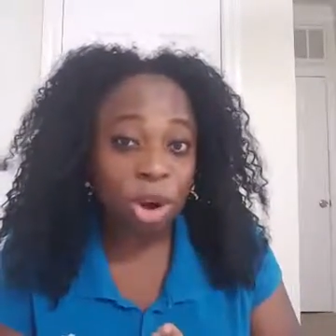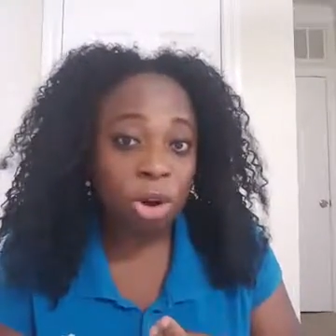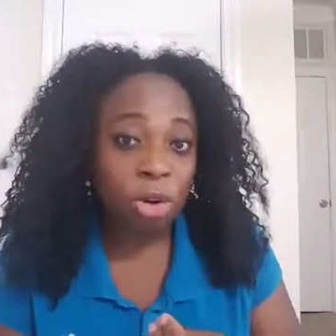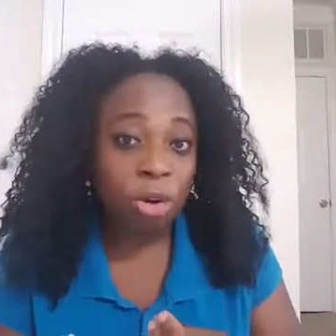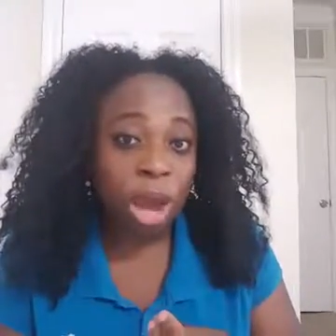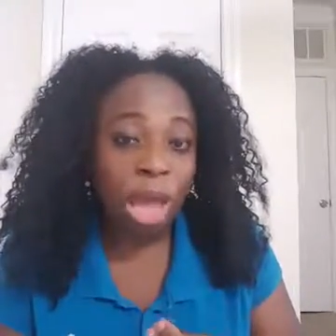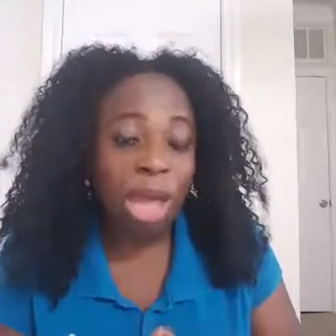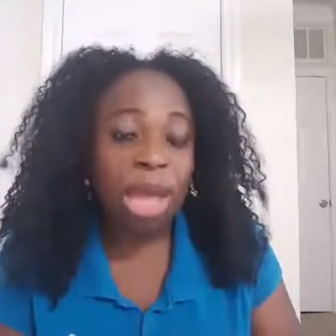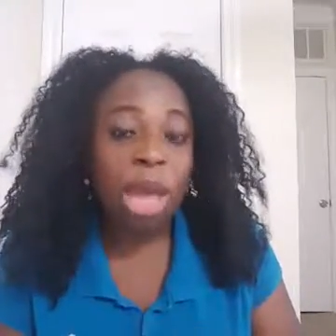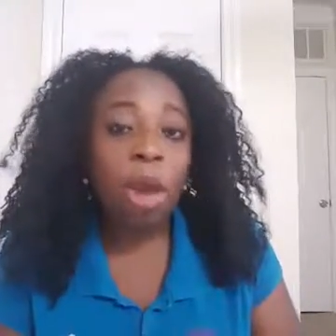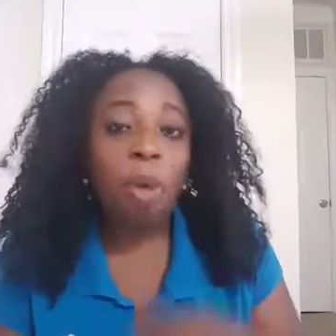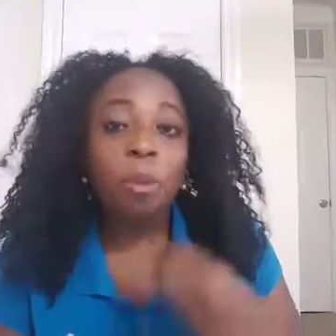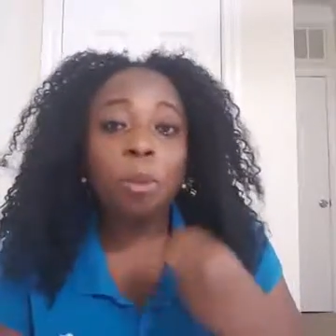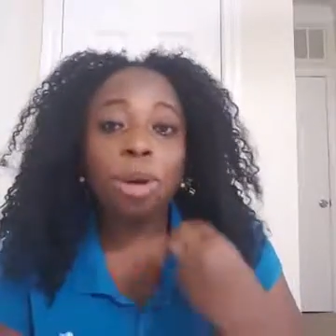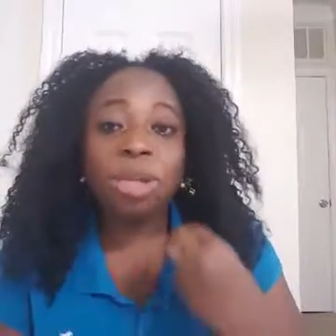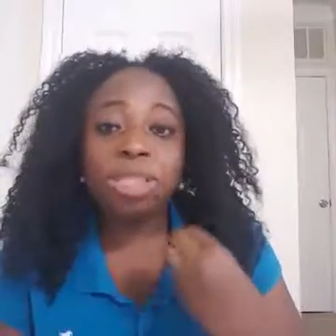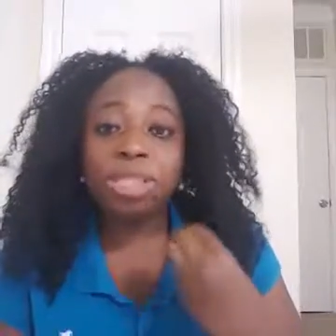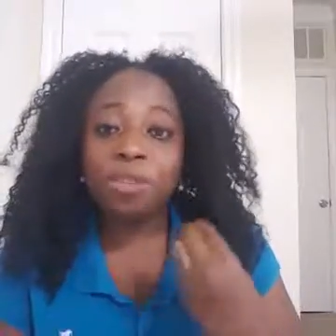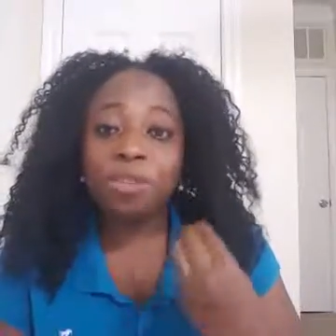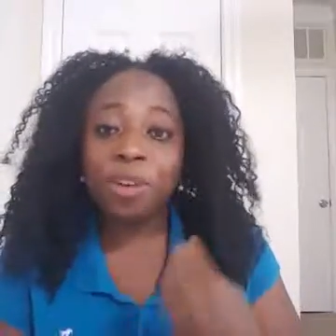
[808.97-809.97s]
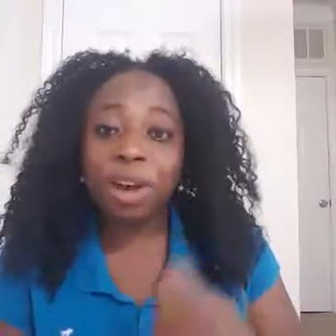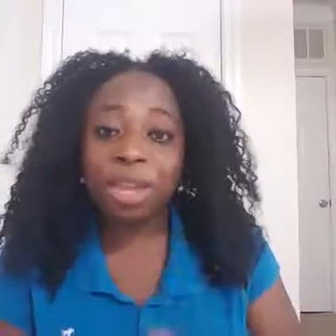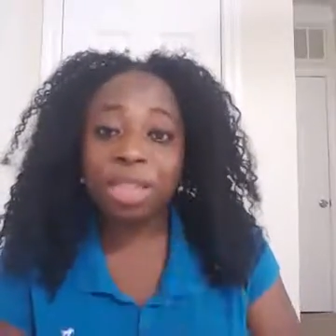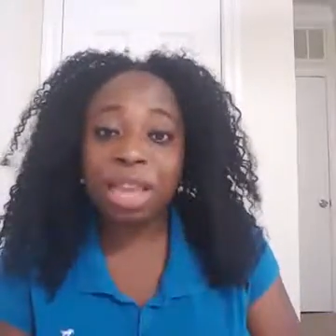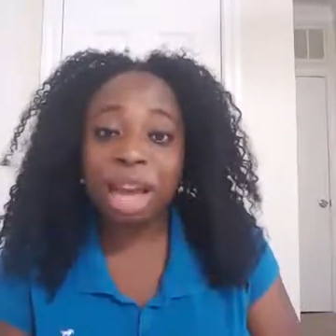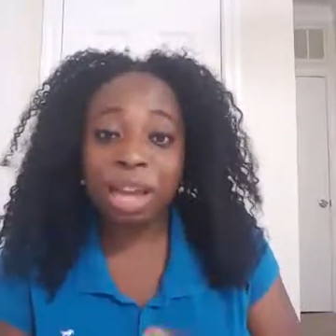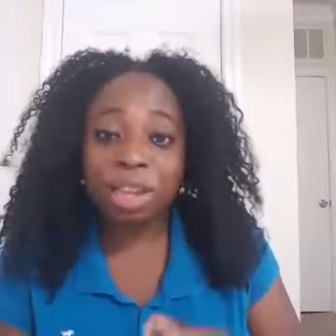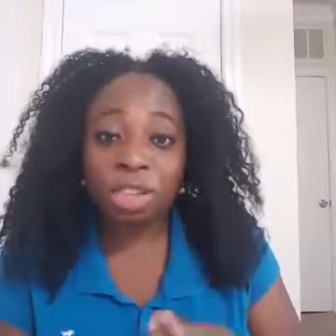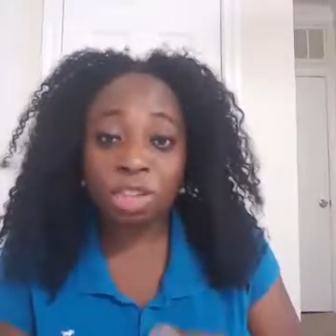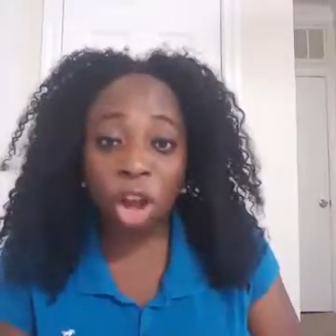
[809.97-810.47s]
All right. Once they
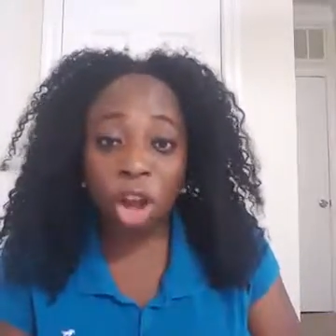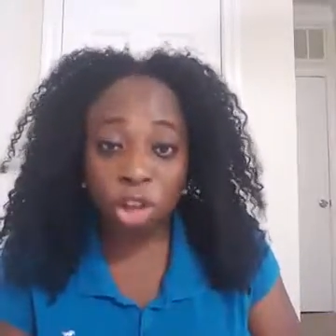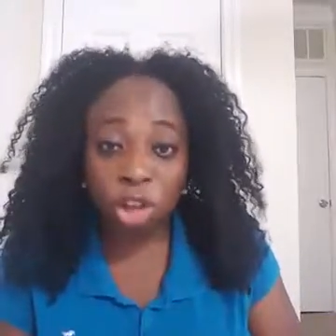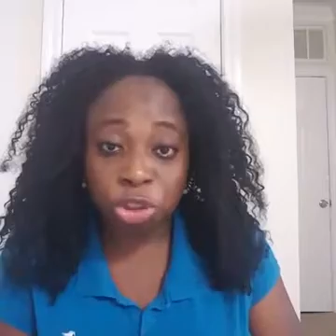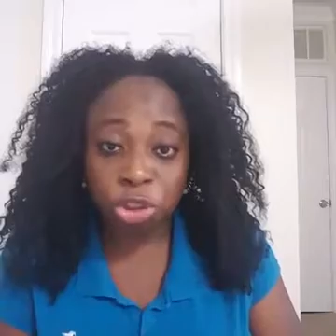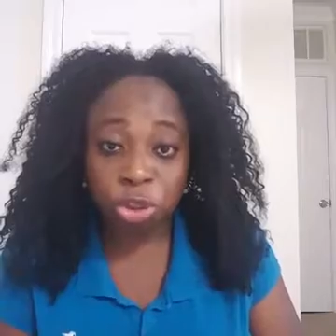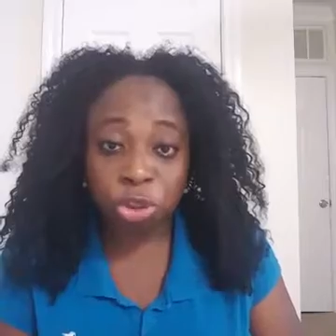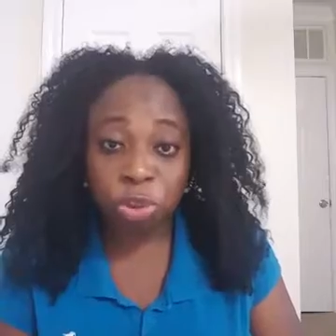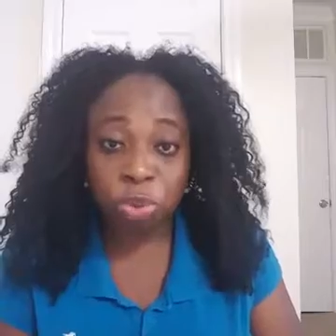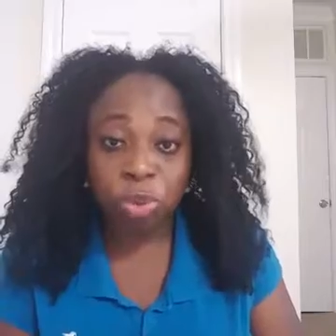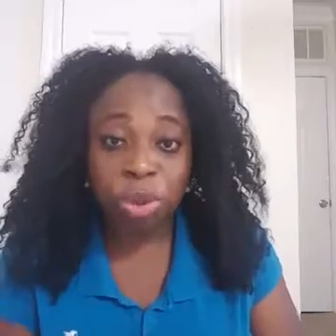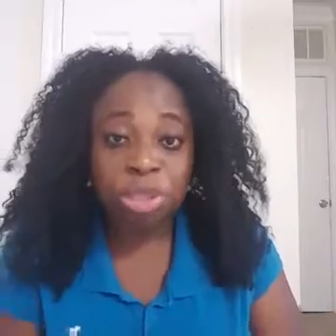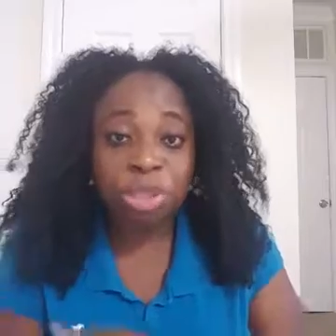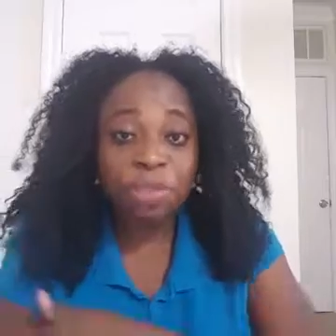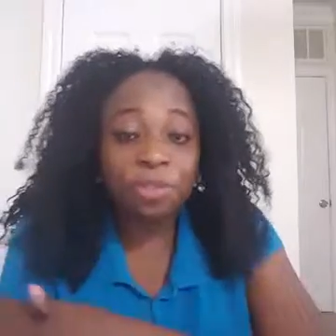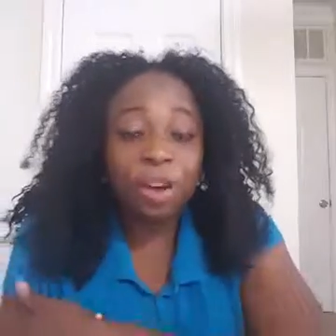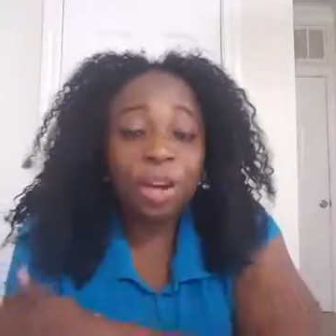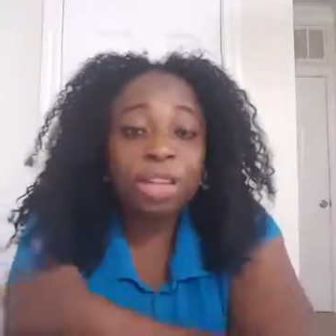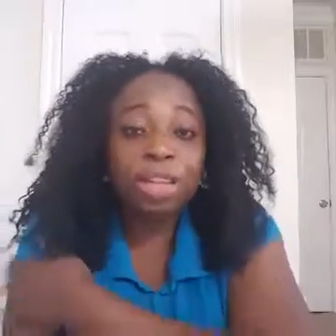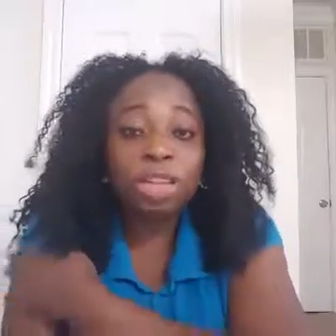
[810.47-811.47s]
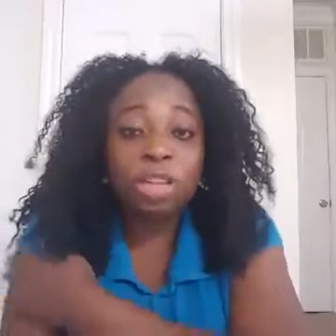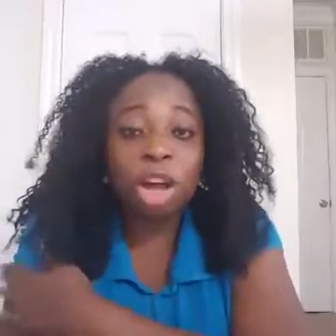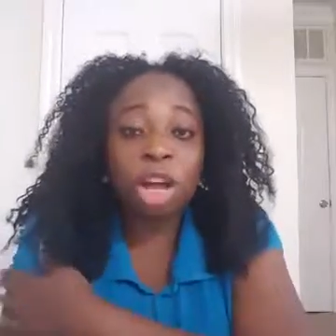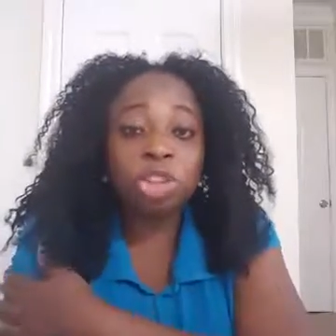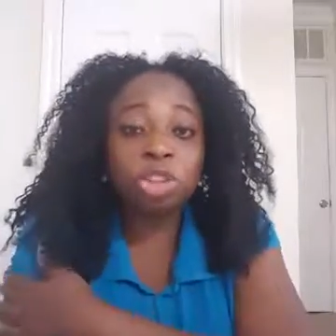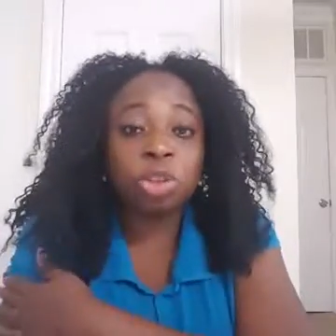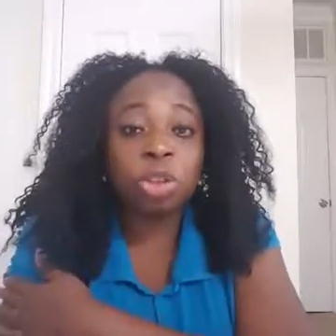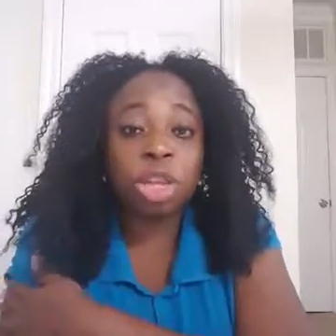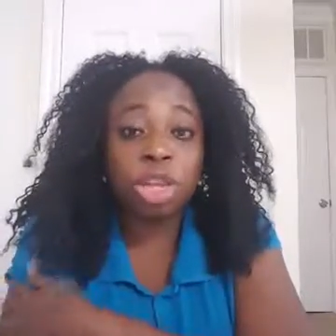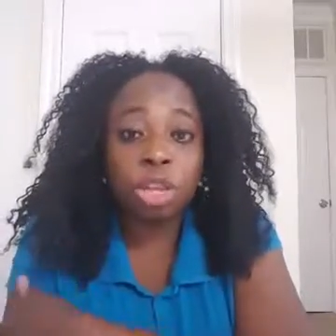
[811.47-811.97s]
find the
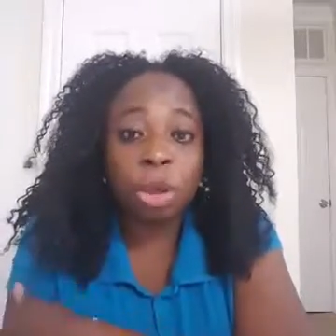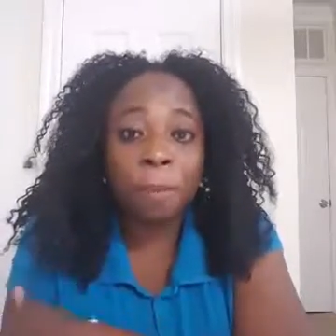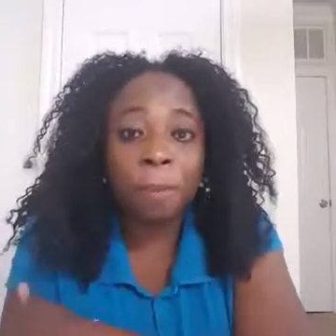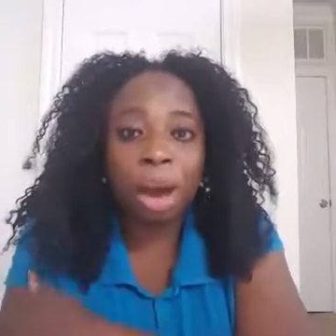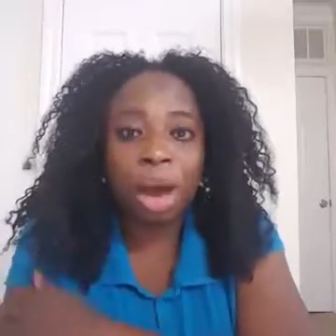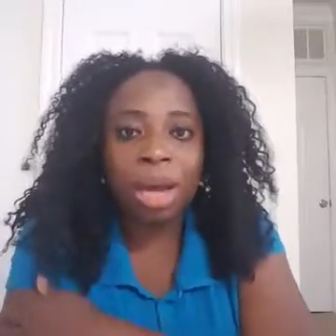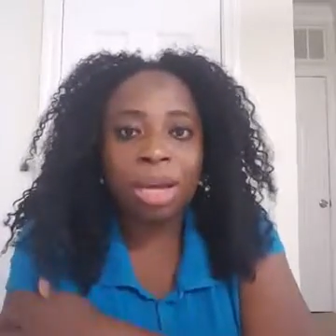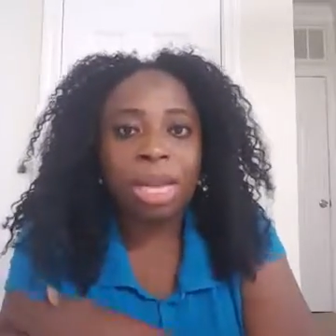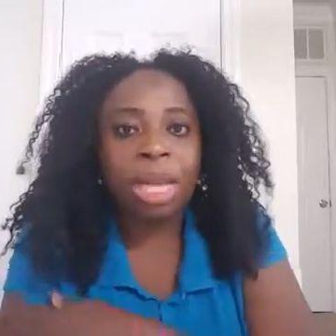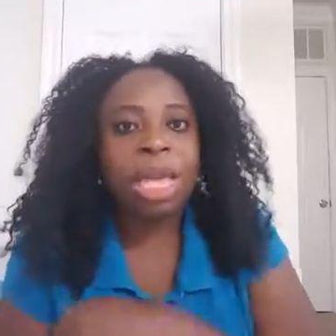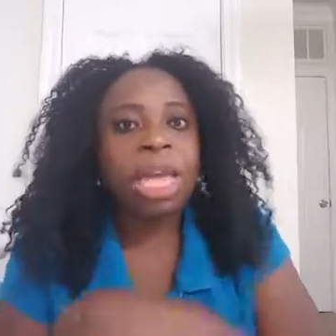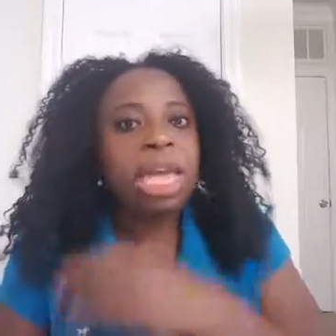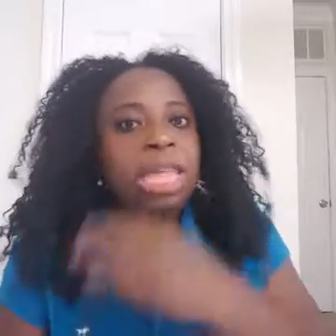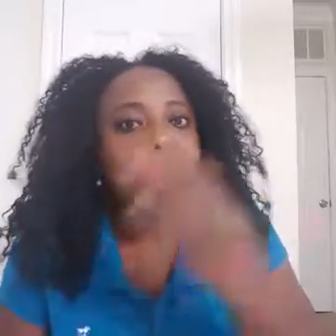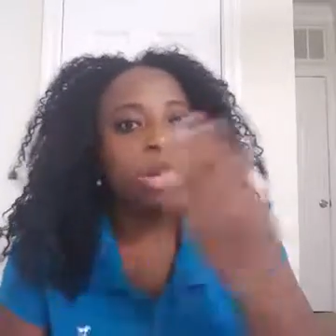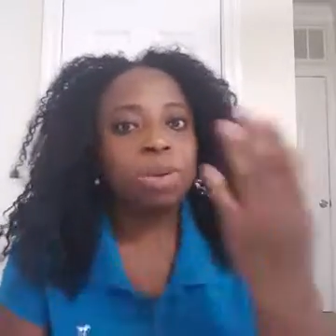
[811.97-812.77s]
nodule in your body,